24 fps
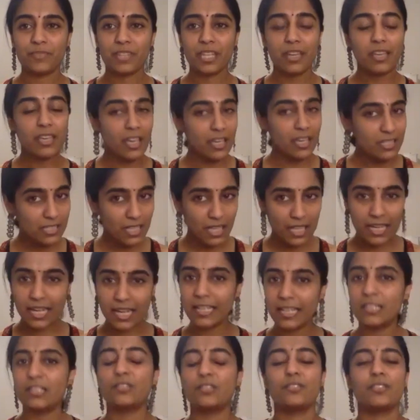yes, I'd
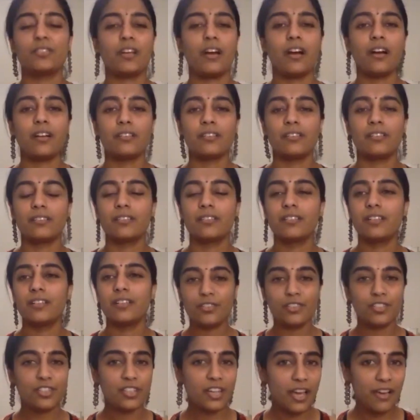like to start
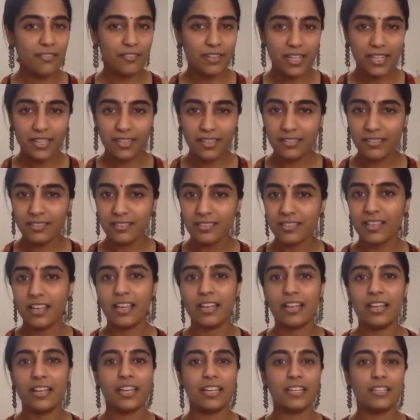traveling.
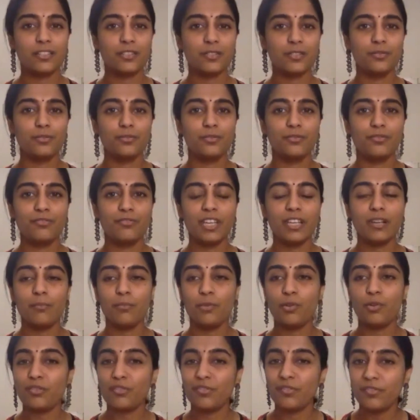I'd like to feel
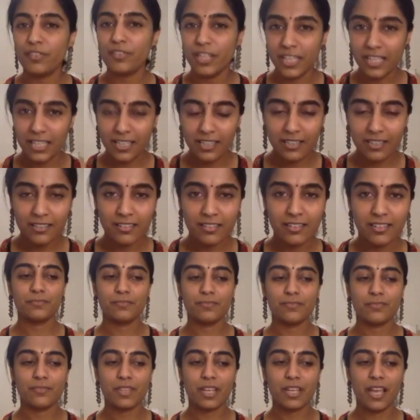more free.
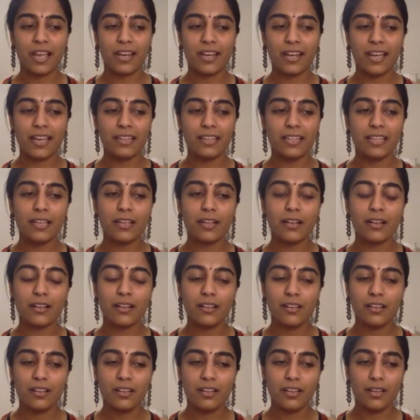And I think,
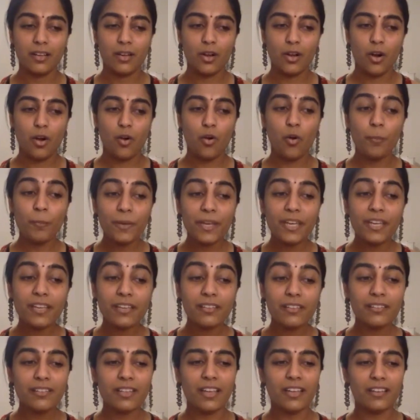
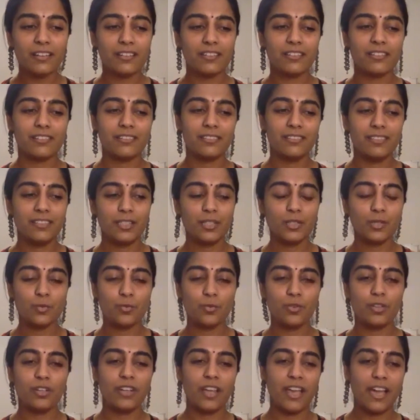hoping that this
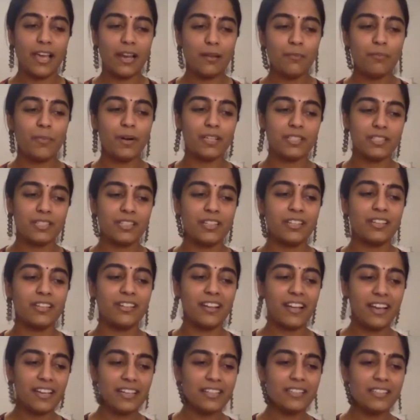would help us
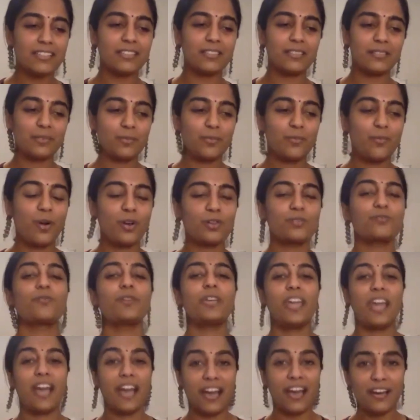realize what
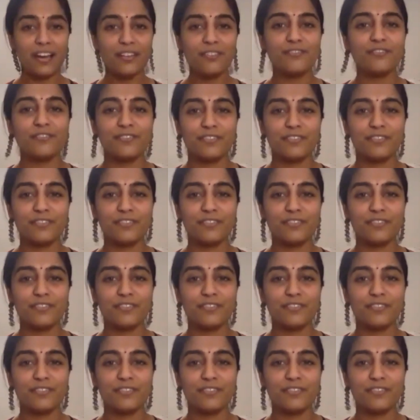we have